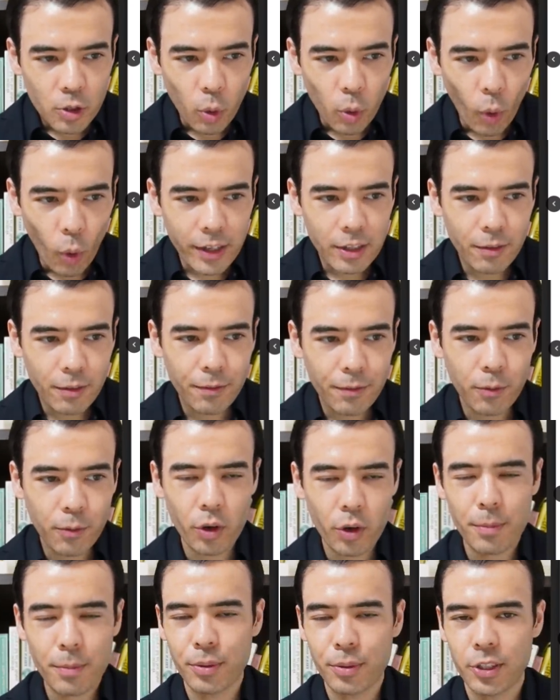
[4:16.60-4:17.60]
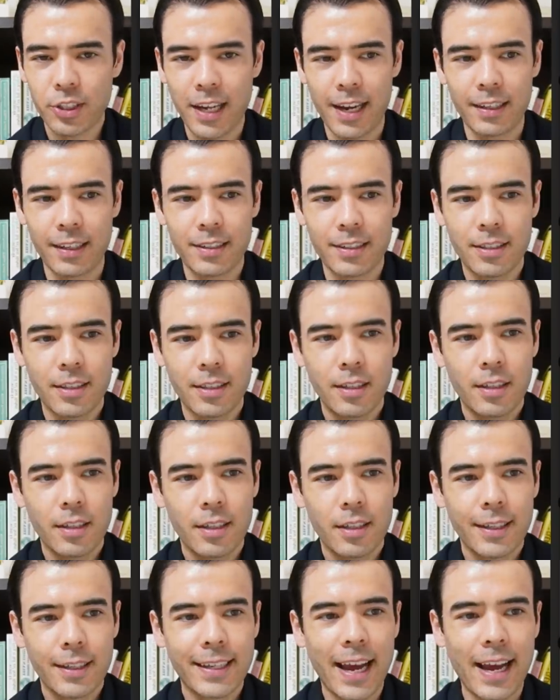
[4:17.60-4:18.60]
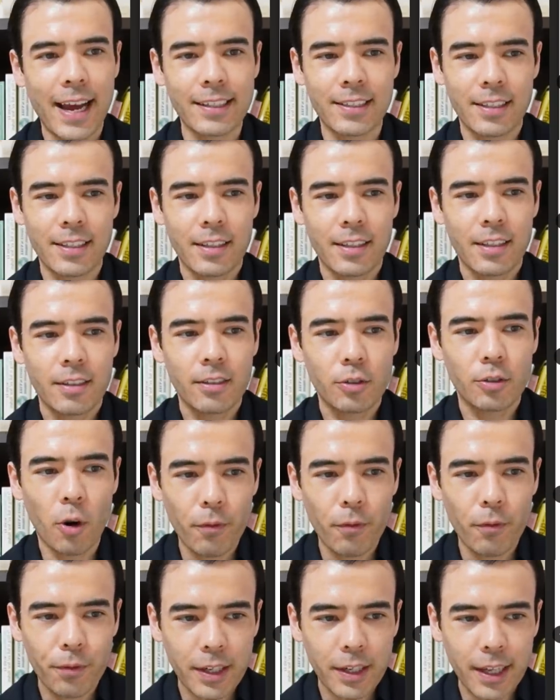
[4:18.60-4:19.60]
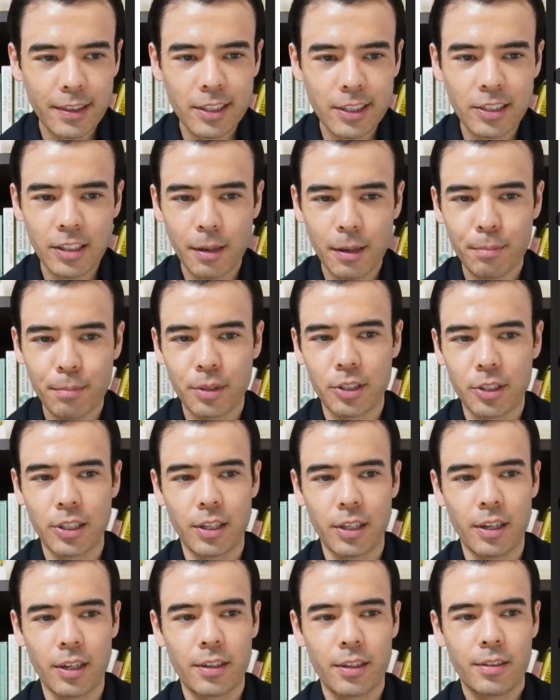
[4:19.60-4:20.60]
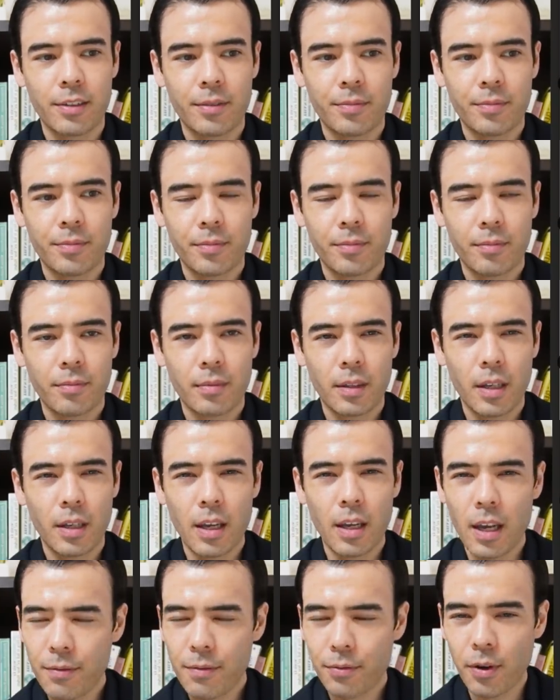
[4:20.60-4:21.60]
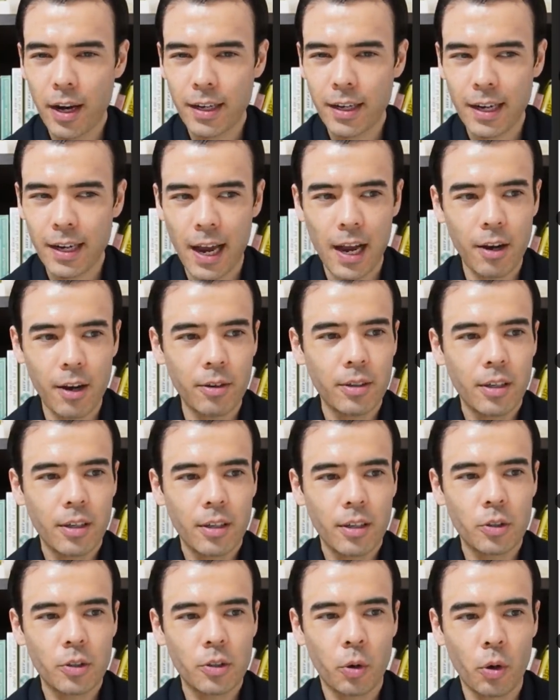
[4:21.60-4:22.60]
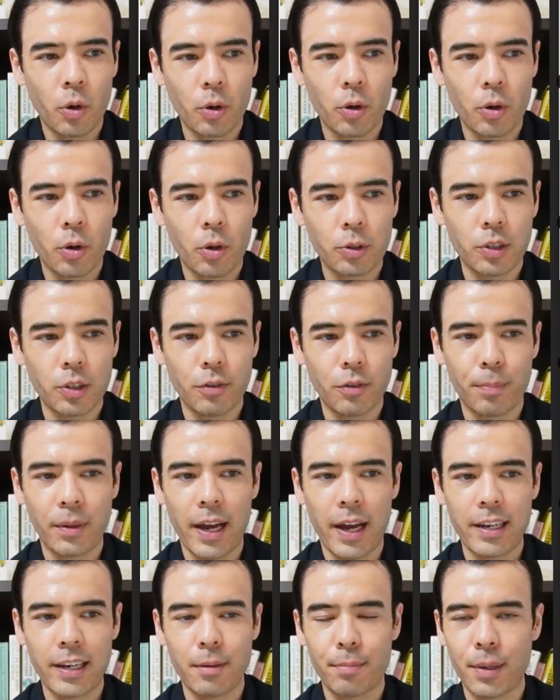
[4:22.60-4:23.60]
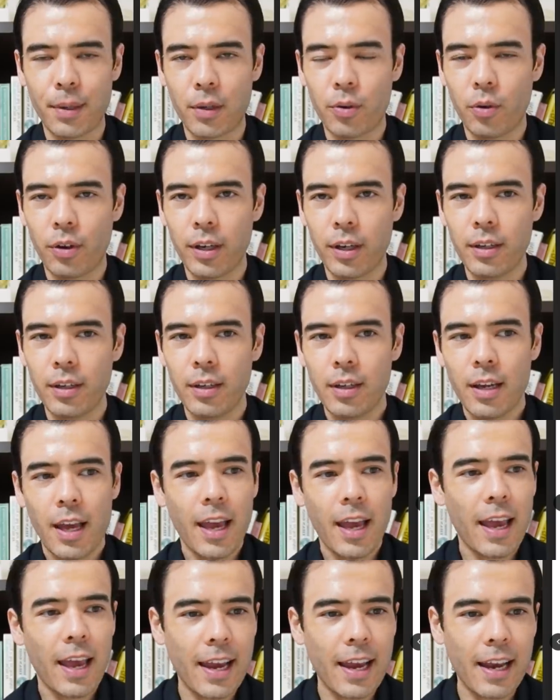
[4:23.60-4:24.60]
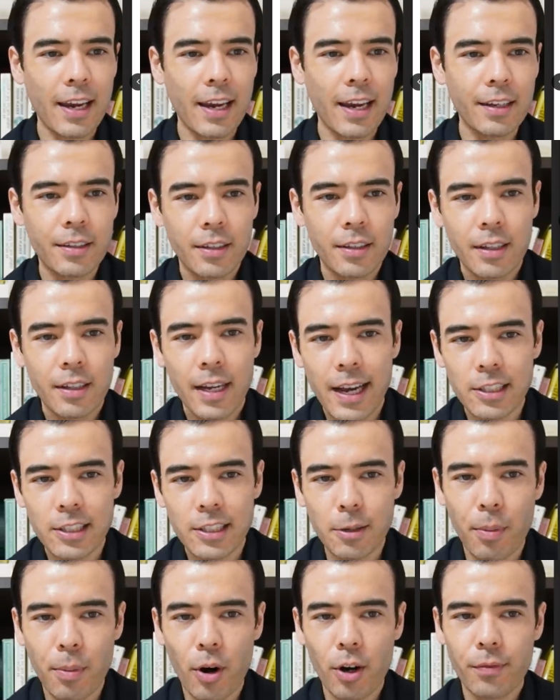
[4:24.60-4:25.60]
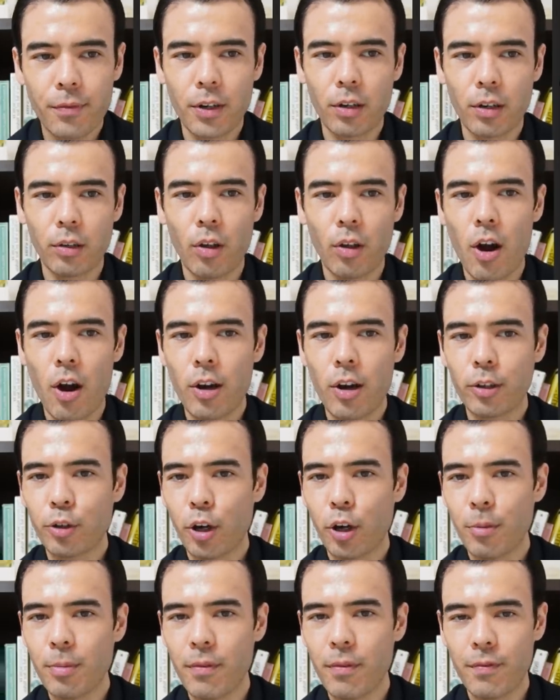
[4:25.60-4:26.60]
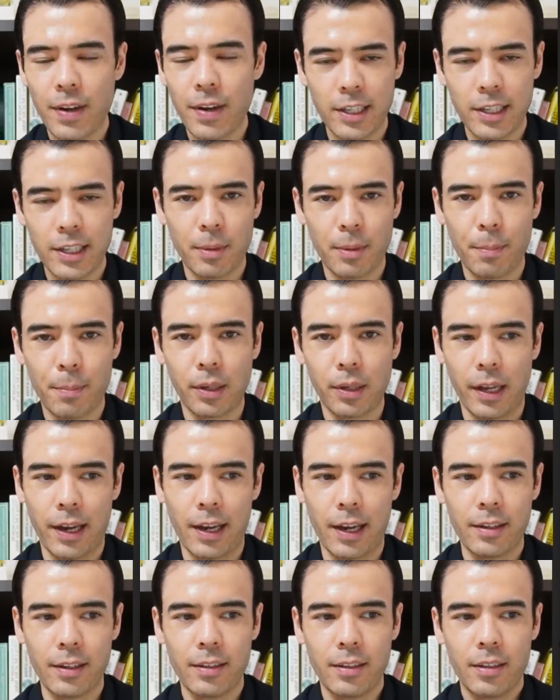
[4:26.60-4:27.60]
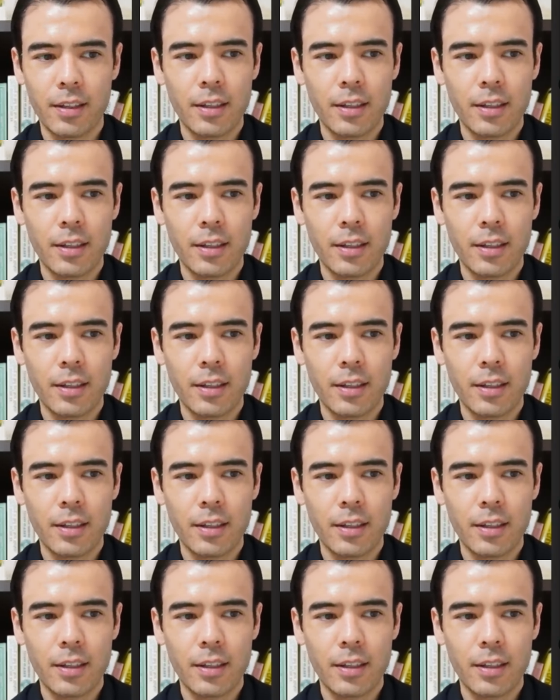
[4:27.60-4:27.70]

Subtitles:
20 to 40%. Guys, don't forget these numbers here. If right now you hold gold, silver, platinum, Bitcoin, and as a part of your long-term investment plan,